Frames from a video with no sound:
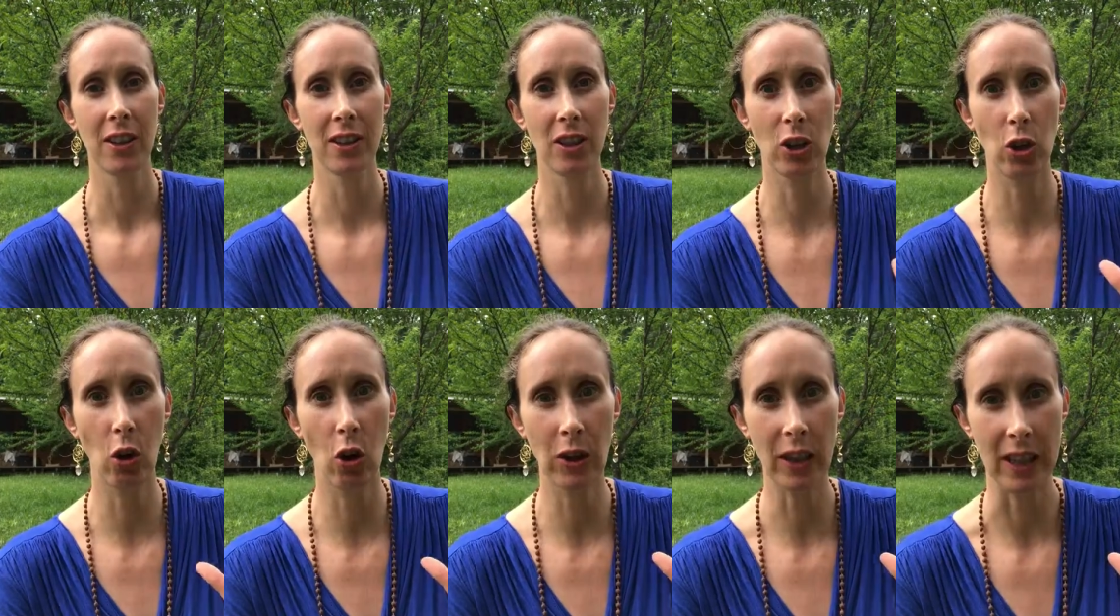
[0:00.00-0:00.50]
the
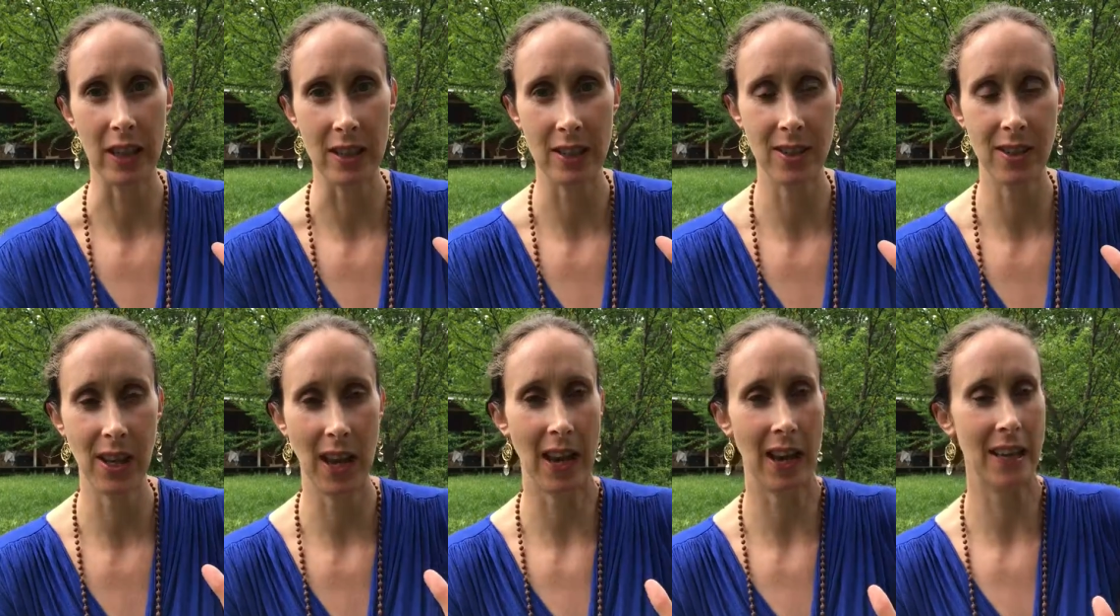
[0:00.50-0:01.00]

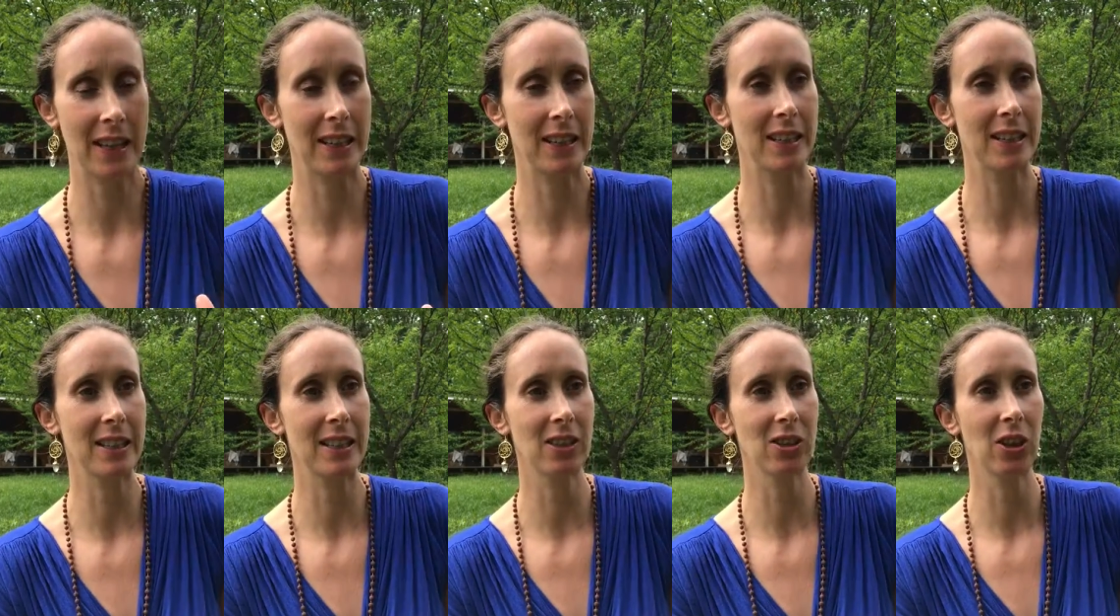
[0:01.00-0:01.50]
goddess,
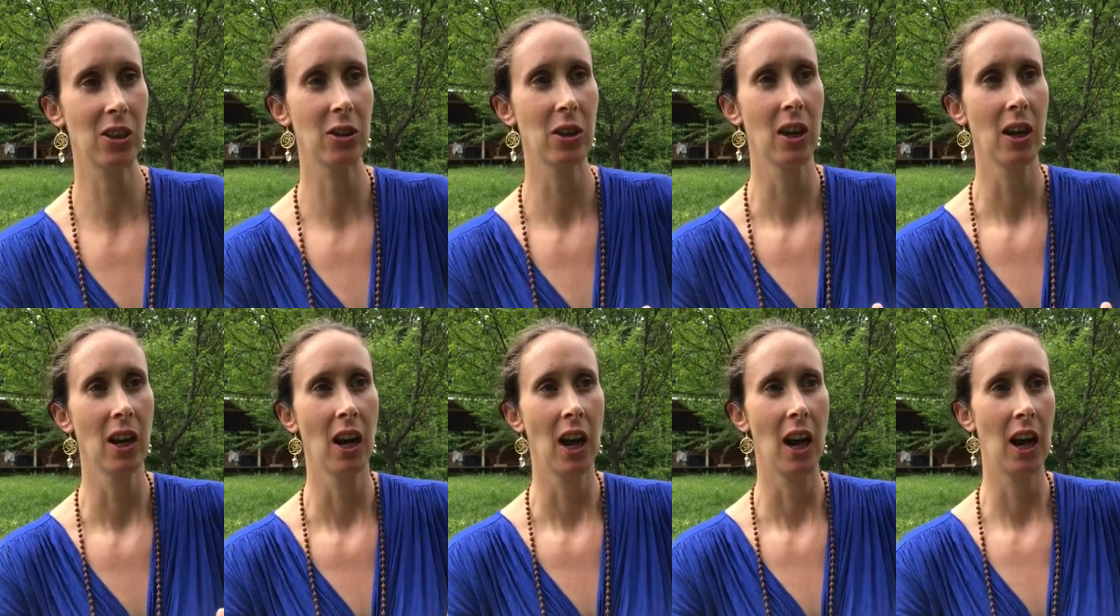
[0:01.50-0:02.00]
and you know,
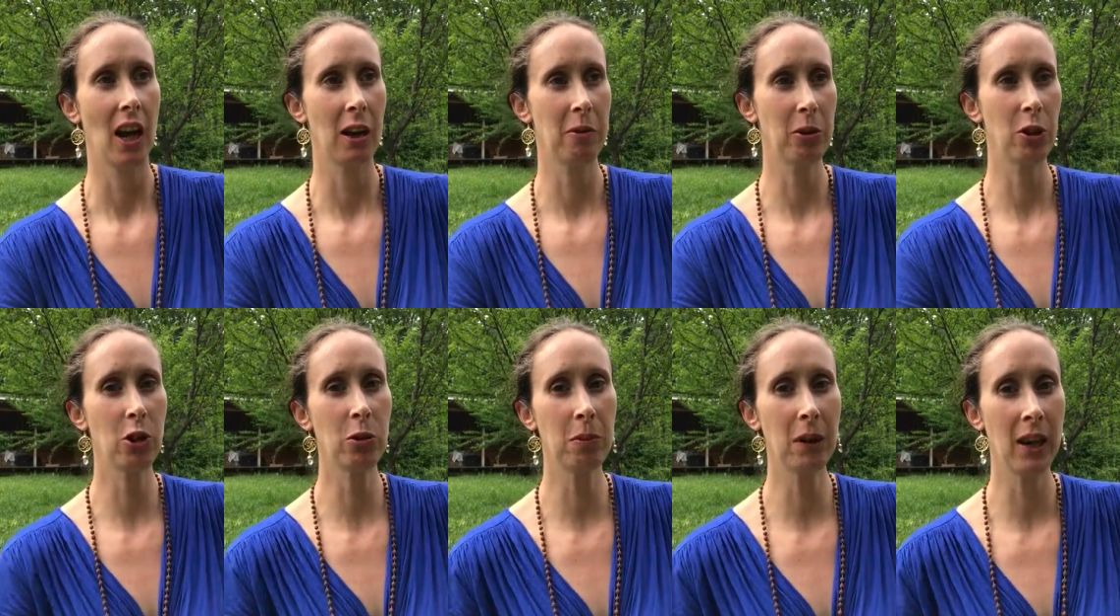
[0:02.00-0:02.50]
um,
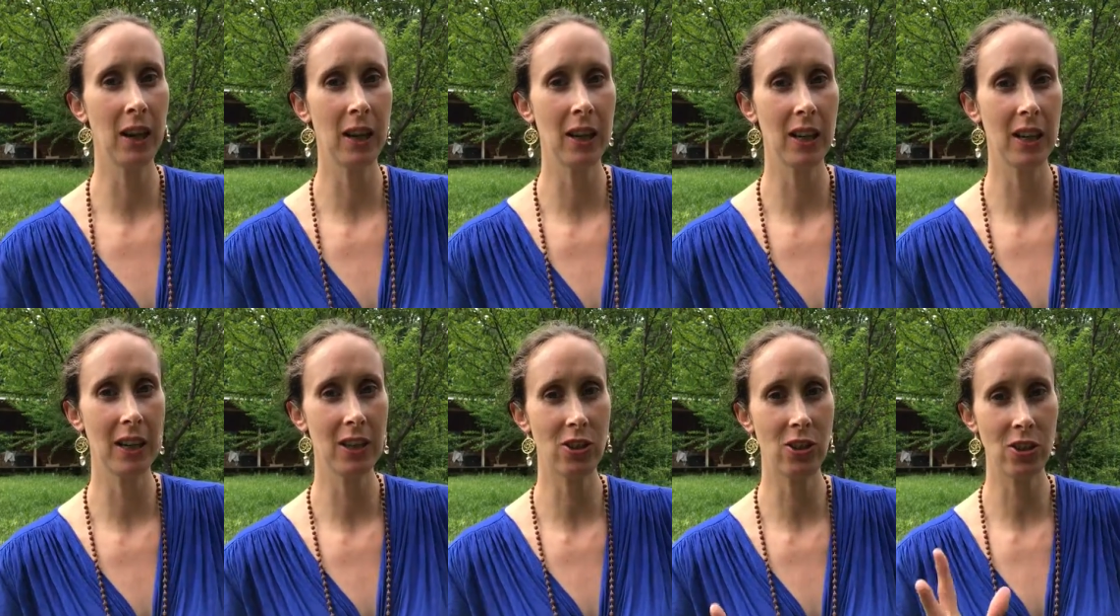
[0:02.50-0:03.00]

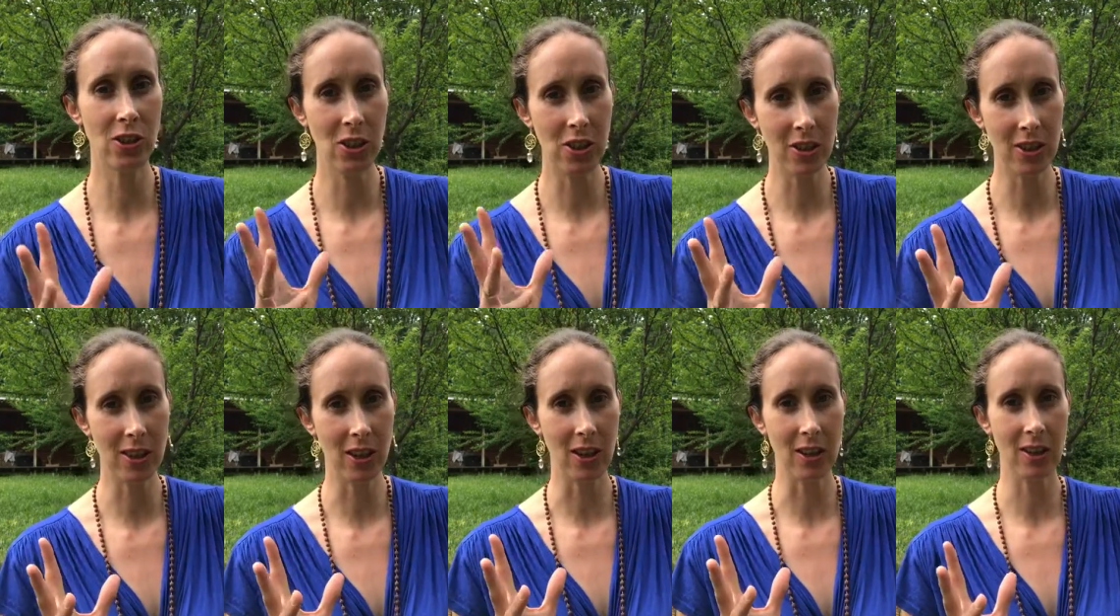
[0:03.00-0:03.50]
Uma
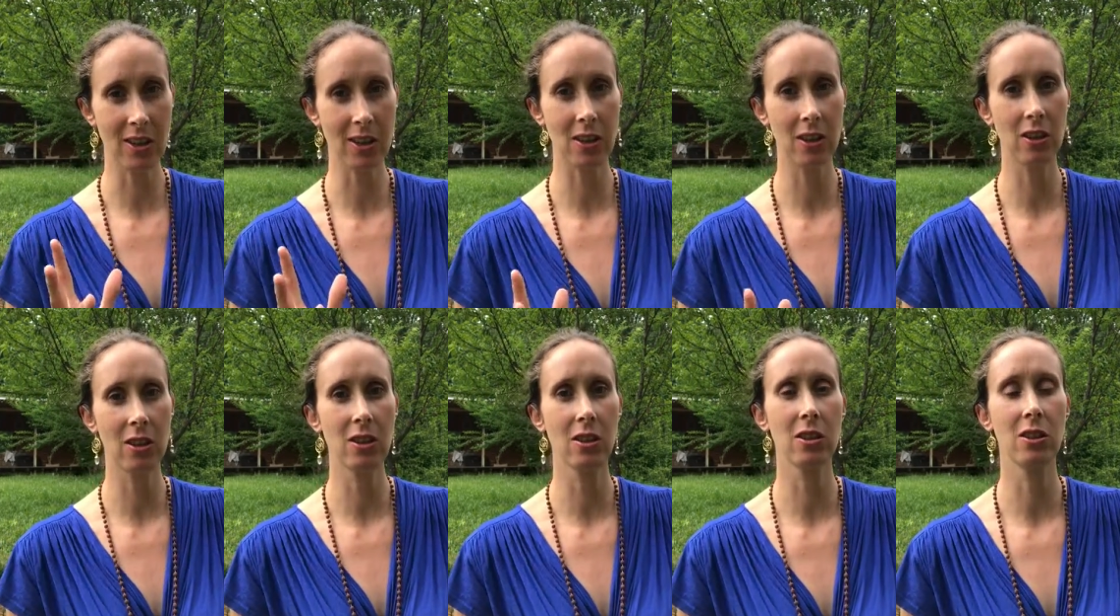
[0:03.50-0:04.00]
introduced us
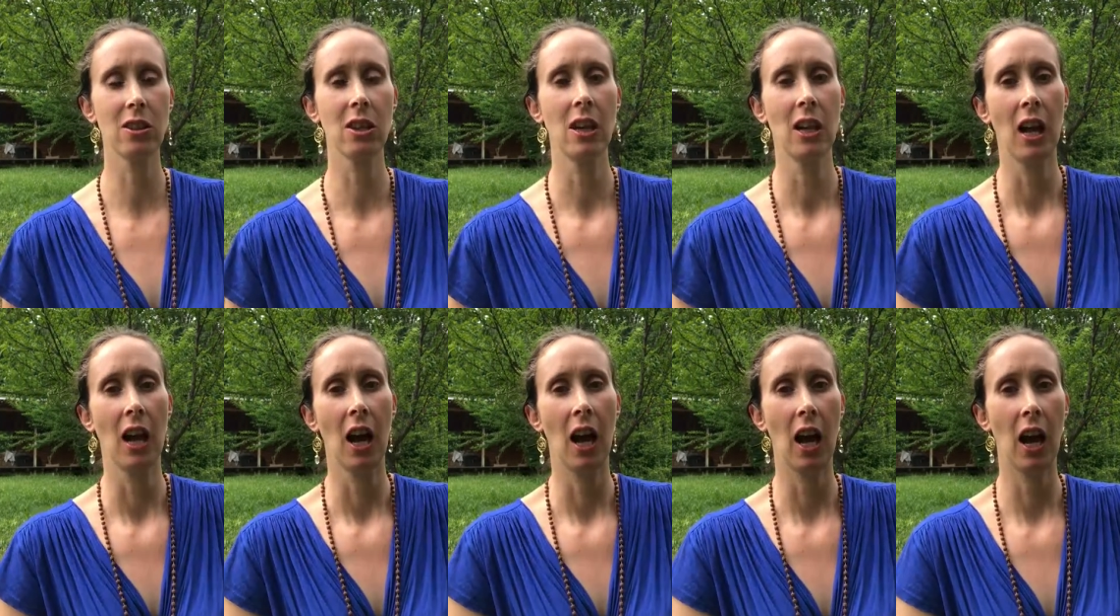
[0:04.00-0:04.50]
to
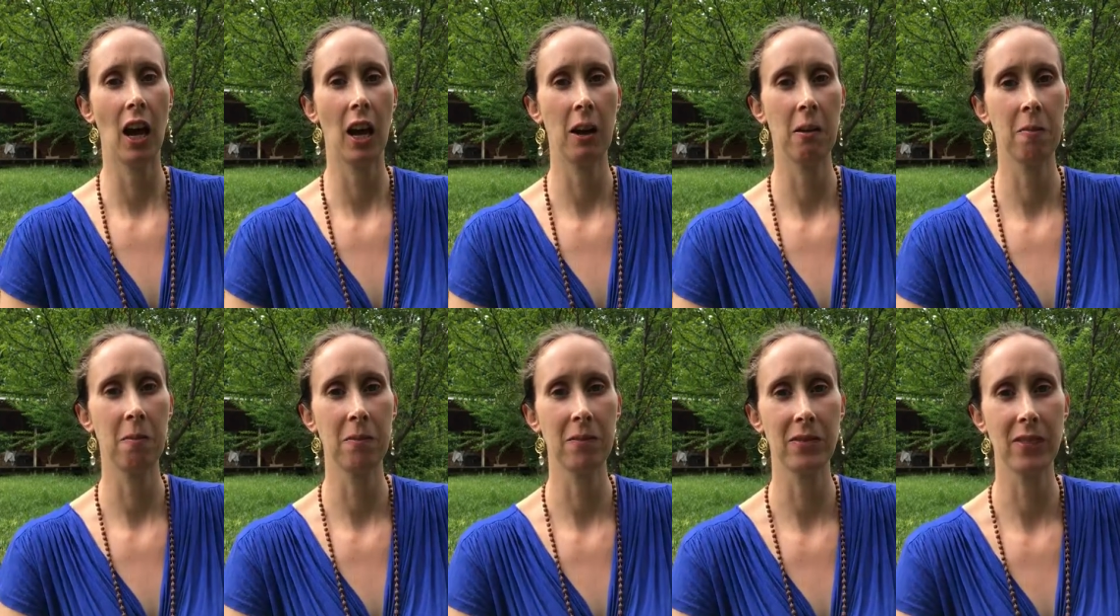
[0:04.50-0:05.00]

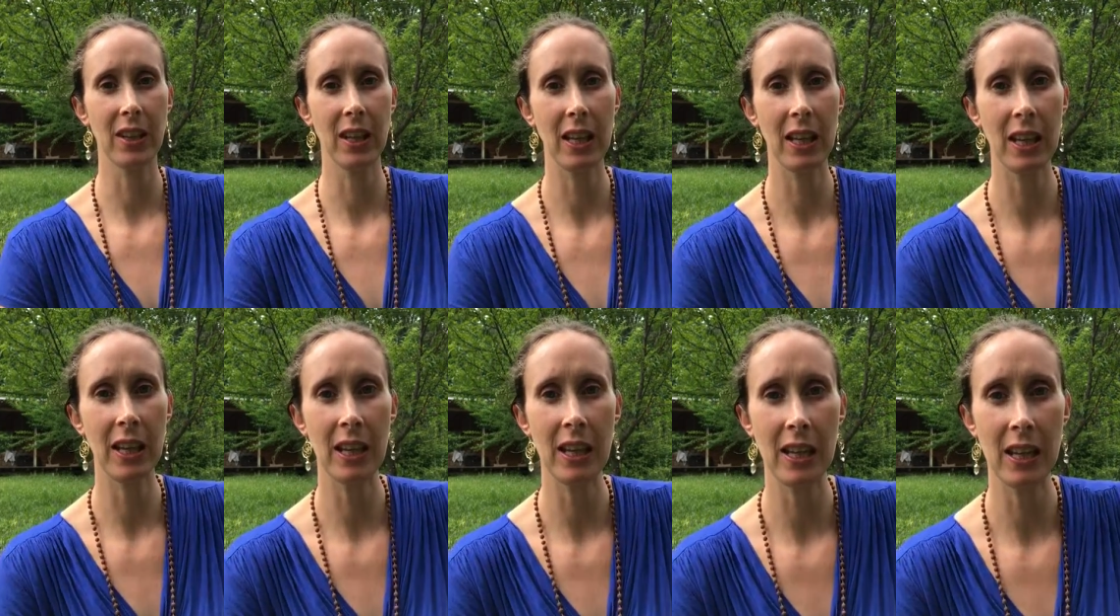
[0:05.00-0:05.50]
um,
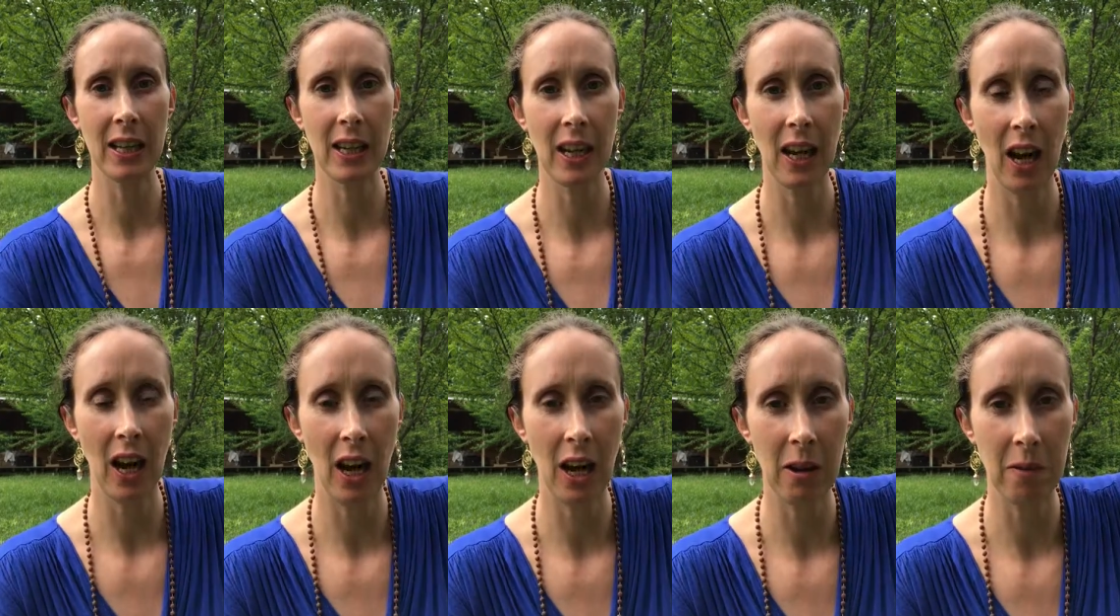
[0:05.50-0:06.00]
the
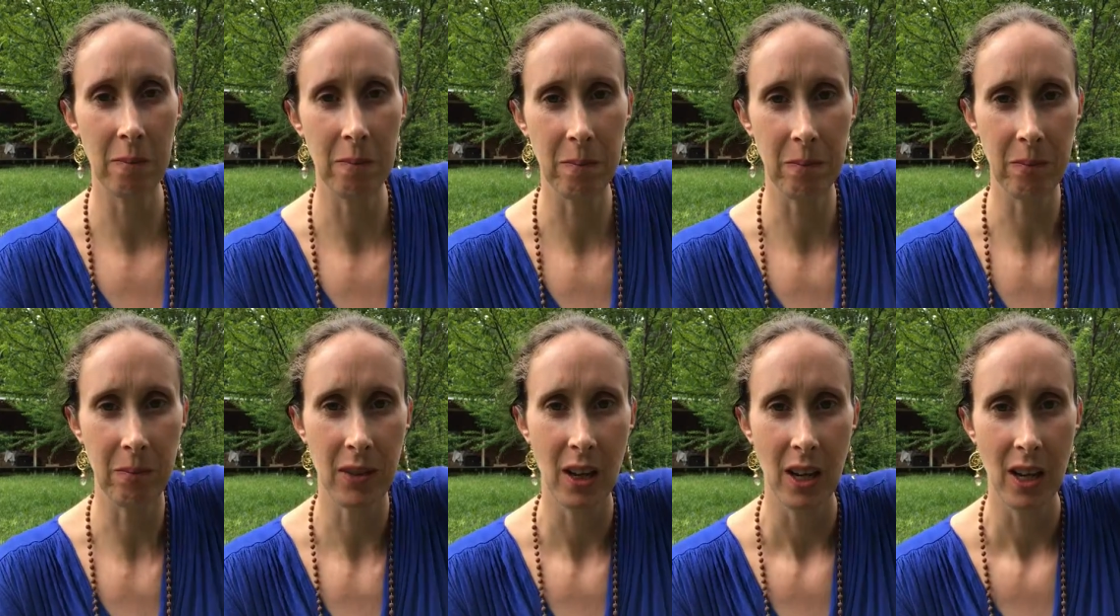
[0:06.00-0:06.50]

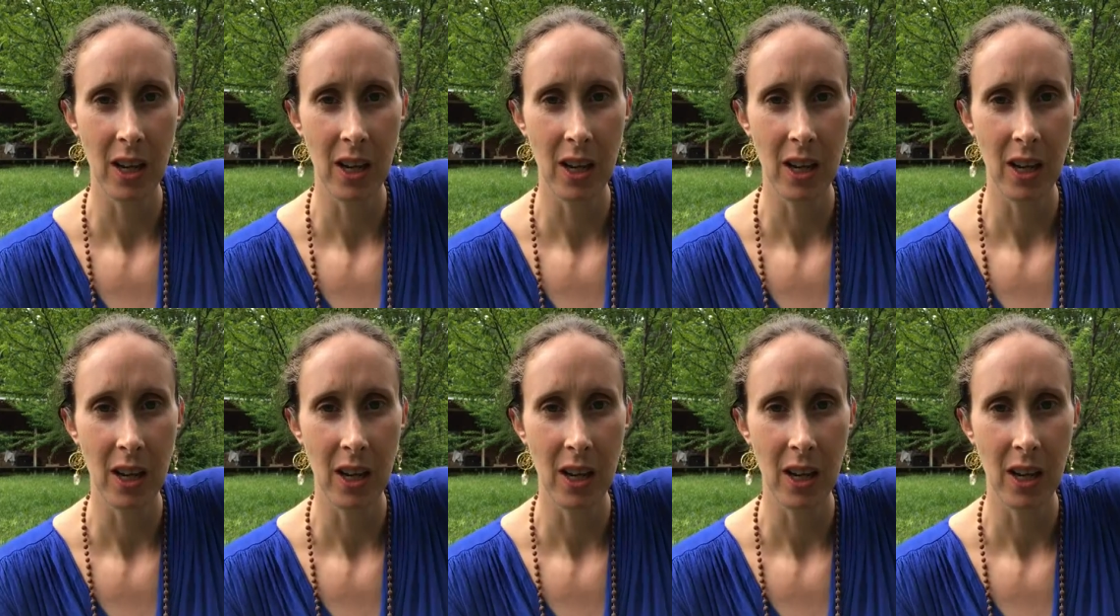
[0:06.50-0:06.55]
um,